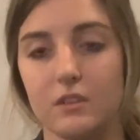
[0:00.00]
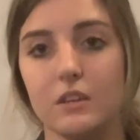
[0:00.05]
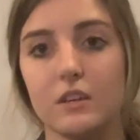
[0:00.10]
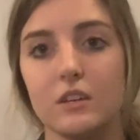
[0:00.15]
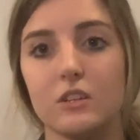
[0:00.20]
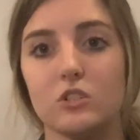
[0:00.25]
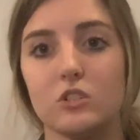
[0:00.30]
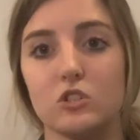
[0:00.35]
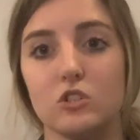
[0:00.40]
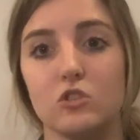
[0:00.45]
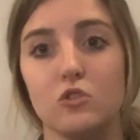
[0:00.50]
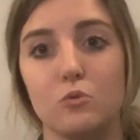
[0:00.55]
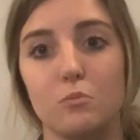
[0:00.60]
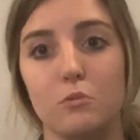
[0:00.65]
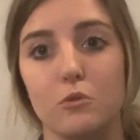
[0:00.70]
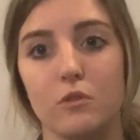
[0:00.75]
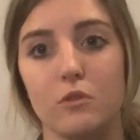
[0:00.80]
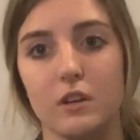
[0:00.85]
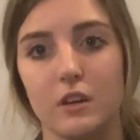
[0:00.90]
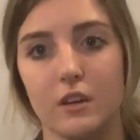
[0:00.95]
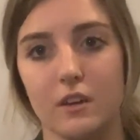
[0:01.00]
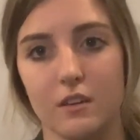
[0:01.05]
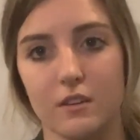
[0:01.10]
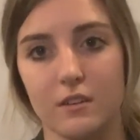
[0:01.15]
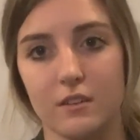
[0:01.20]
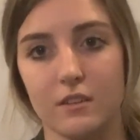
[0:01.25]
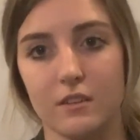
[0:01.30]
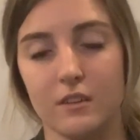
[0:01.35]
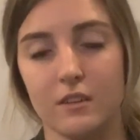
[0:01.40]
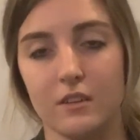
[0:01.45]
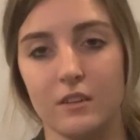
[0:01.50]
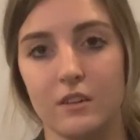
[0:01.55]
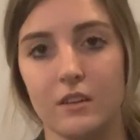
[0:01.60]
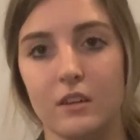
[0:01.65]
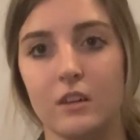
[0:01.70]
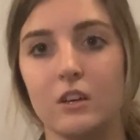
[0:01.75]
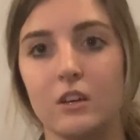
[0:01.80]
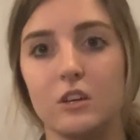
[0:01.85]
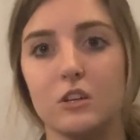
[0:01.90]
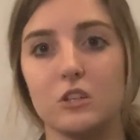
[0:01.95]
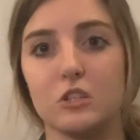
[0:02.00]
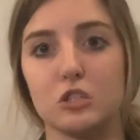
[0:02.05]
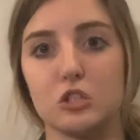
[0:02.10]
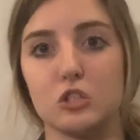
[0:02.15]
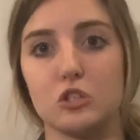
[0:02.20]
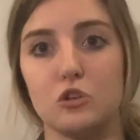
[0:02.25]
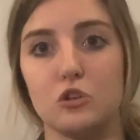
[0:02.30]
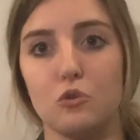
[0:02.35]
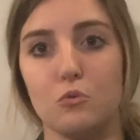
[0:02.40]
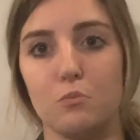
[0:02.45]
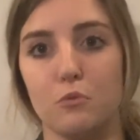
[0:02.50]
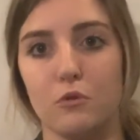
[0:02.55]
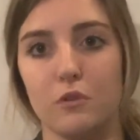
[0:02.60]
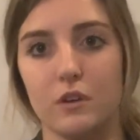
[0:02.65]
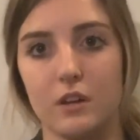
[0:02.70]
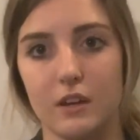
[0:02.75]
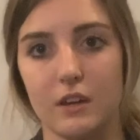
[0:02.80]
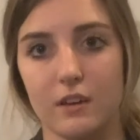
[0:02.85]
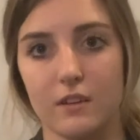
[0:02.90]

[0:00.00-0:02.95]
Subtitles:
Snowboarding. Snowboarding.